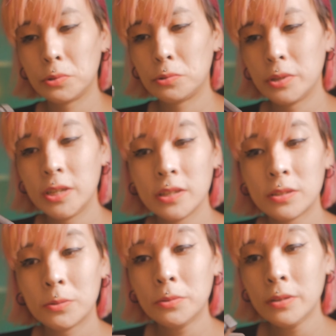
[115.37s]
3 years
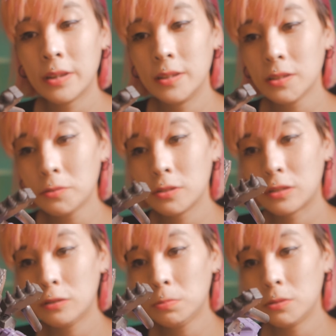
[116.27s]
old, and it's already
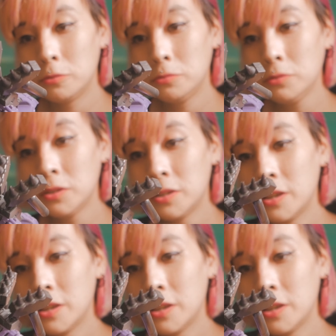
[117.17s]
super loose.